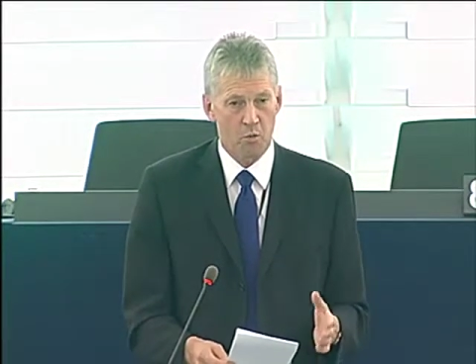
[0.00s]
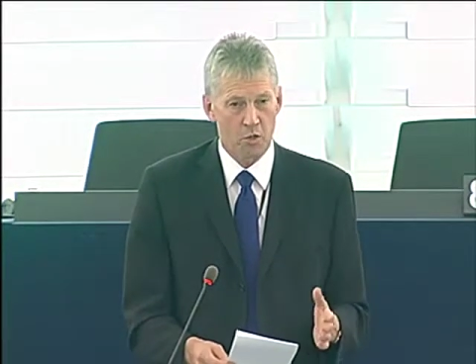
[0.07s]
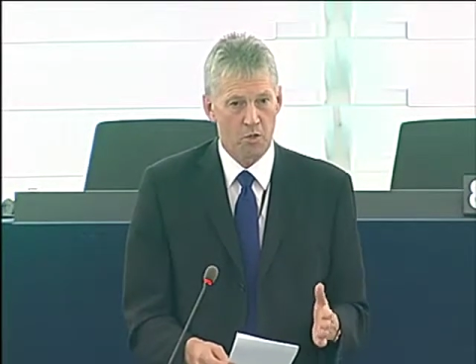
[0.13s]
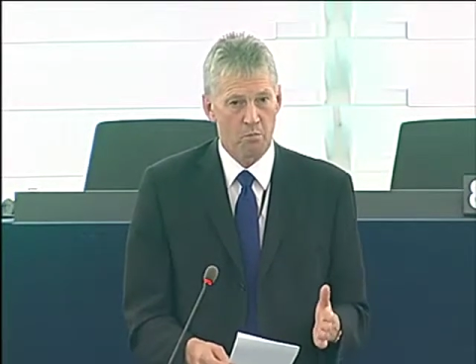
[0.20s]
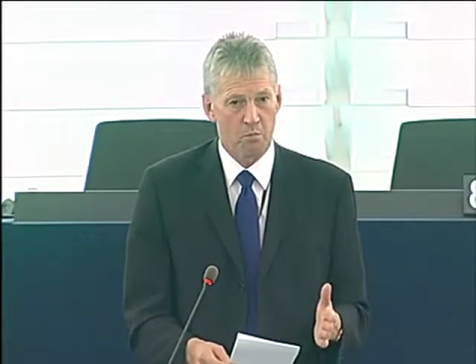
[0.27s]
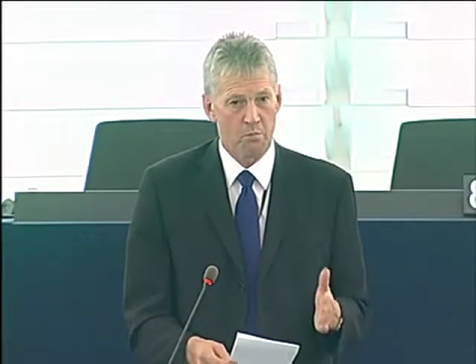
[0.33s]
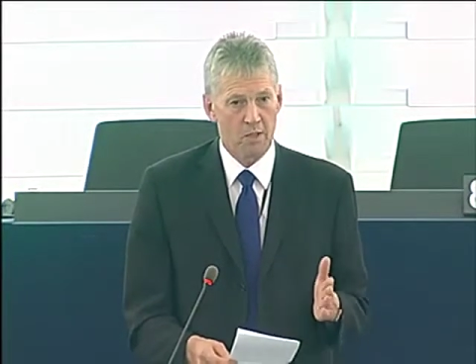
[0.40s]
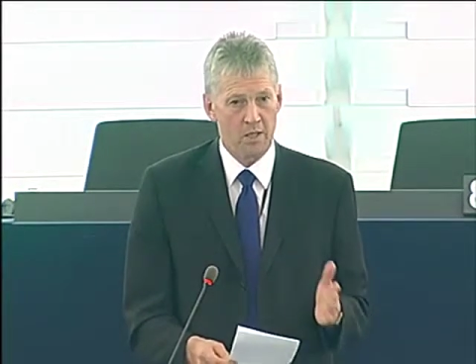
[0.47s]

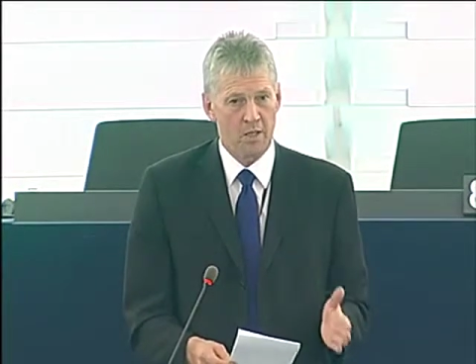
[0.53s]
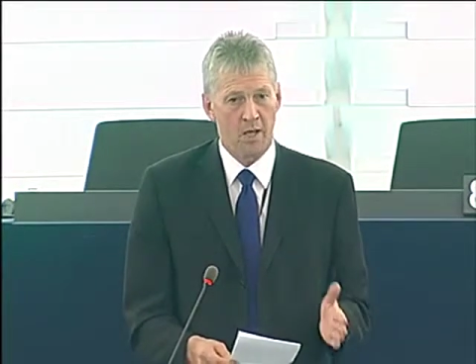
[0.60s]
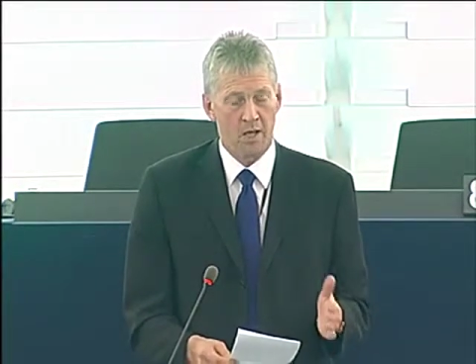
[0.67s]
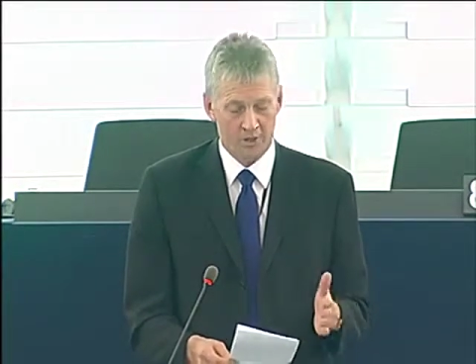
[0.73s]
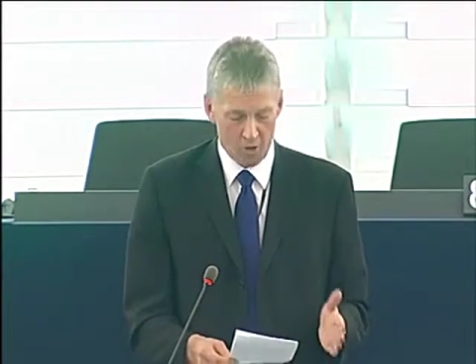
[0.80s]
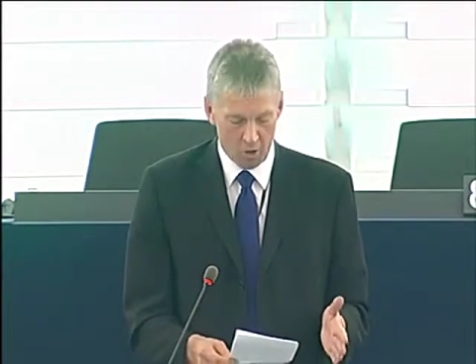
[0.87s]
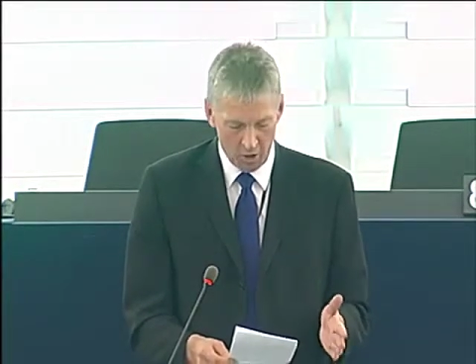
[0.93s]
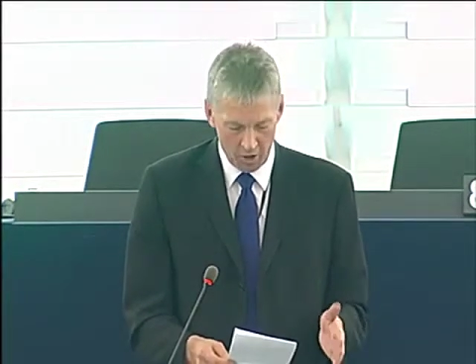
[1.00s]
be at
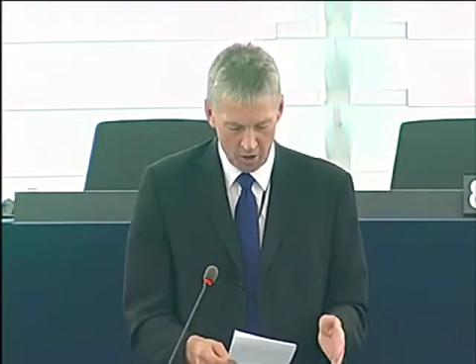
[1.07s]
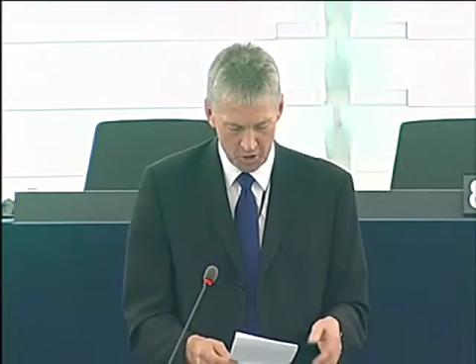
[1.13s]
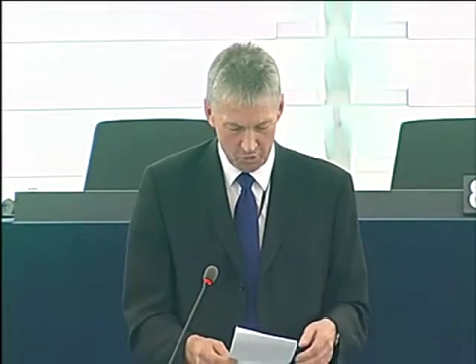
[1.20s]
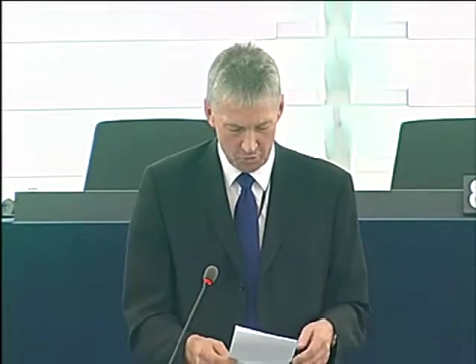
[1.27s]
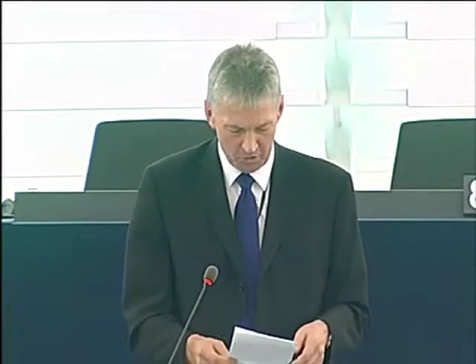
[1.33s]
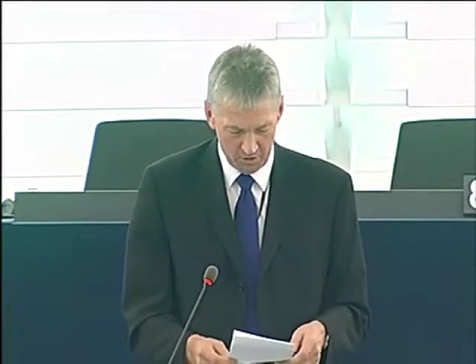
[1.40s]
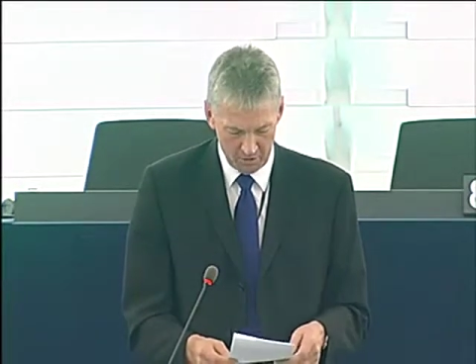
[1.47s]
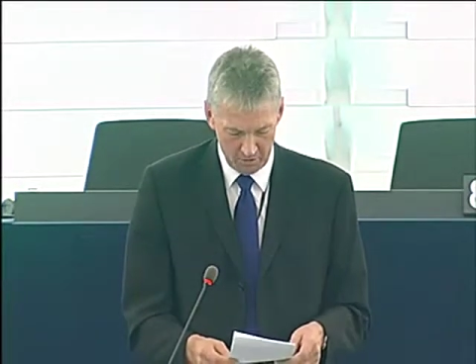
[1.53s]
odds with the
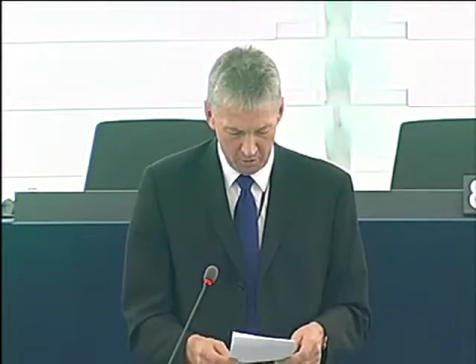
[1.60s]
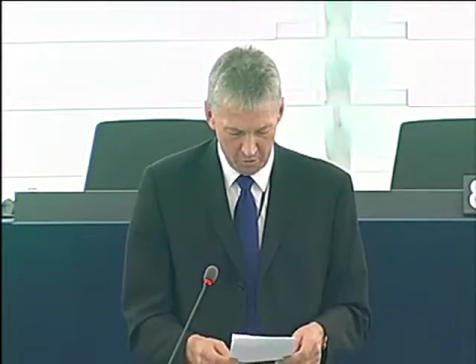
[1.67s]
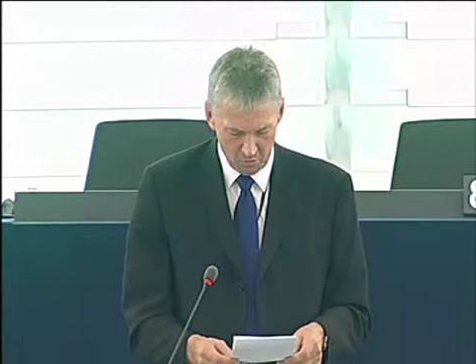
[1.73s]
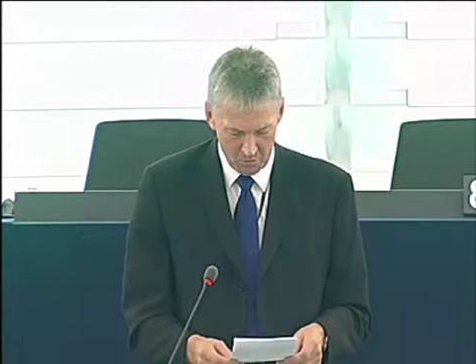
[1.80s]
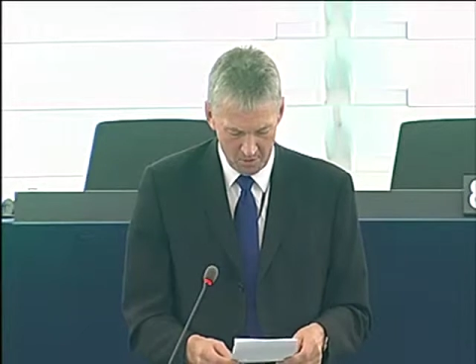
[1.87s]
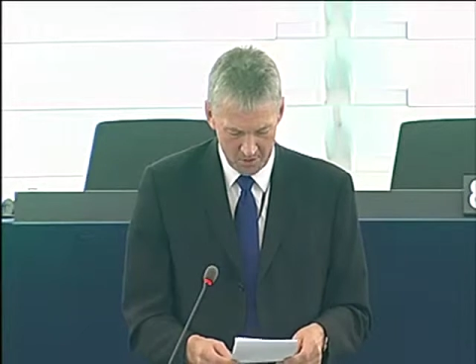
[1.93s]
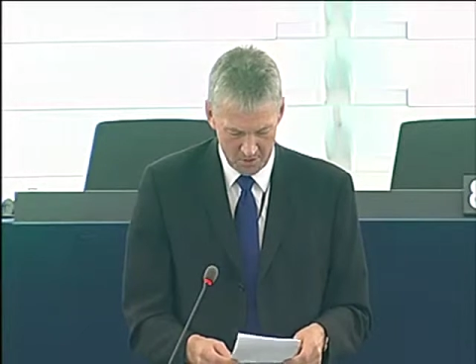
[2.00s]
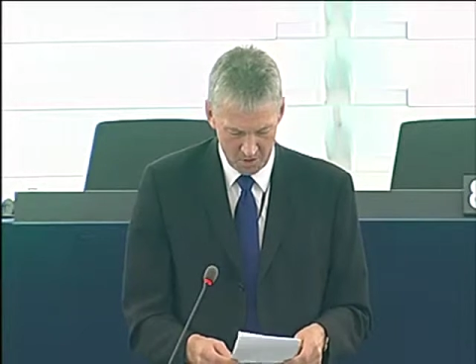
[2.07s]
legal
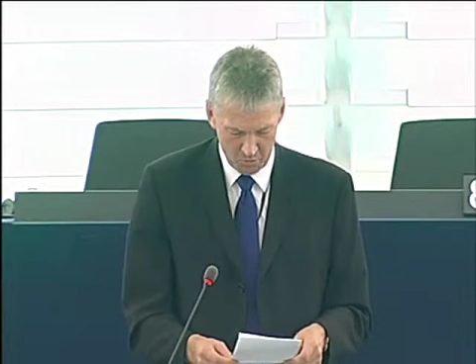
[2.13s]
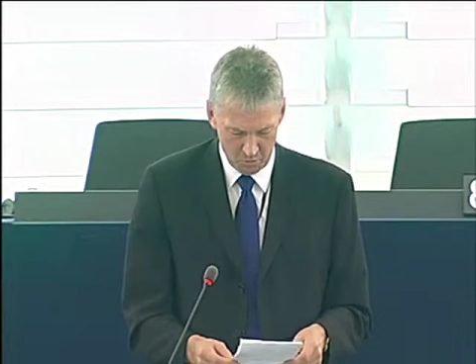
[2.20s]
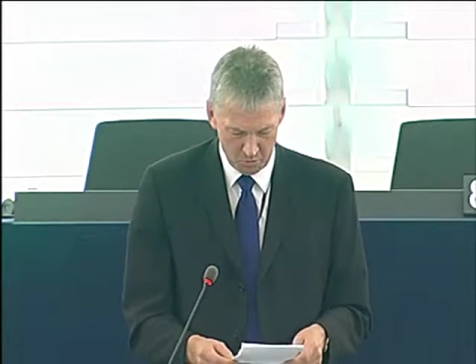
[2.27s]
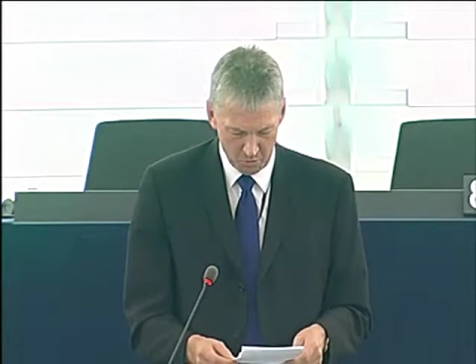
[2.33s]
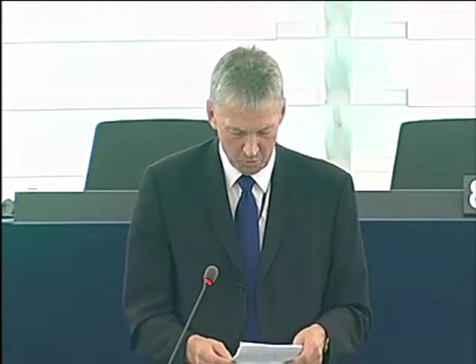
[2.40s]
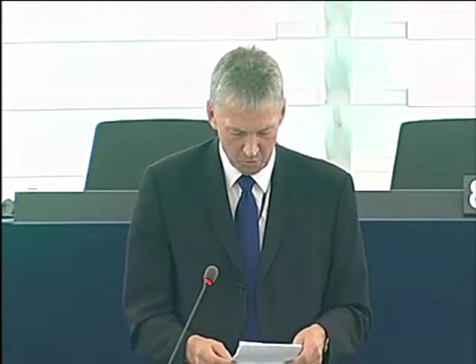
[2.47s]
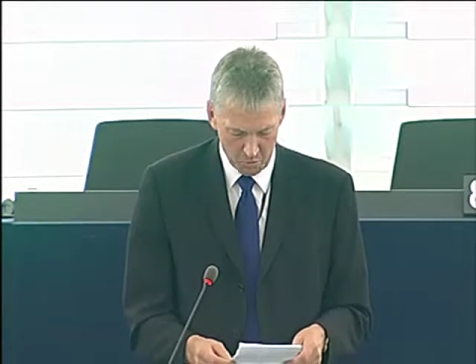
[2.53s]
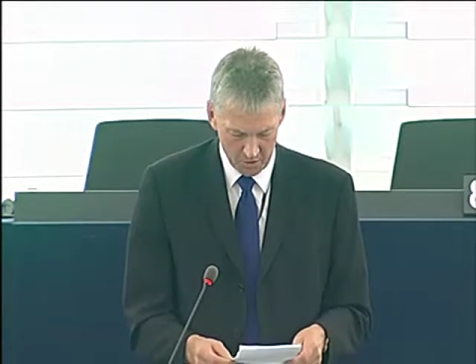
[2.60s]
basis we were
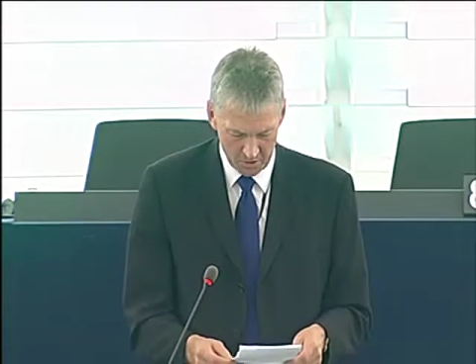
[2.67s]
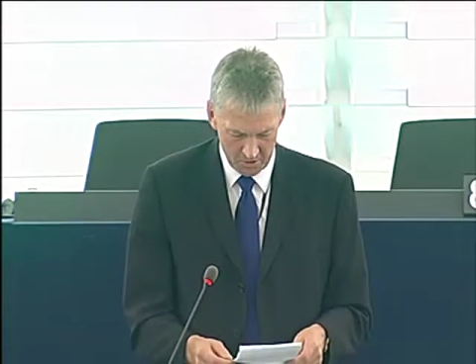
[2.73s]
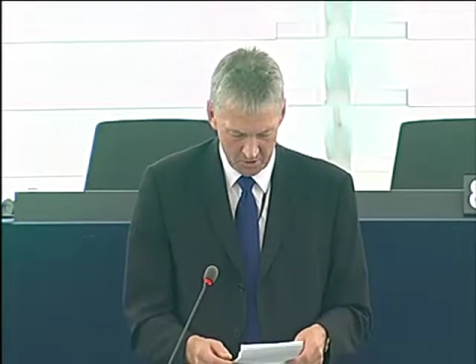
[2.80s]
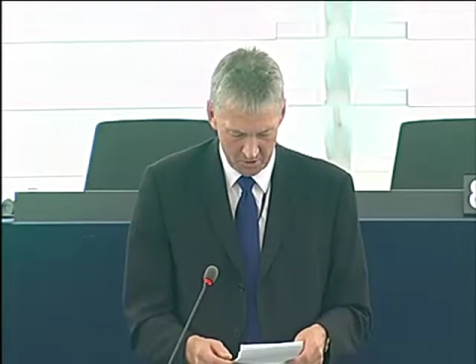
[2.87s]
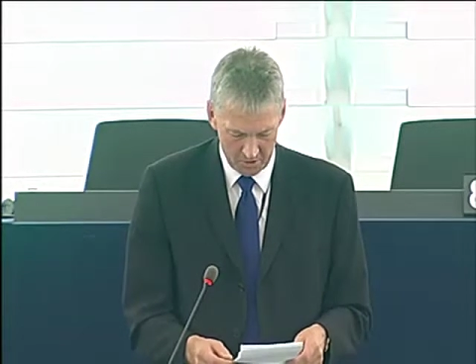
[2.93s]
working on.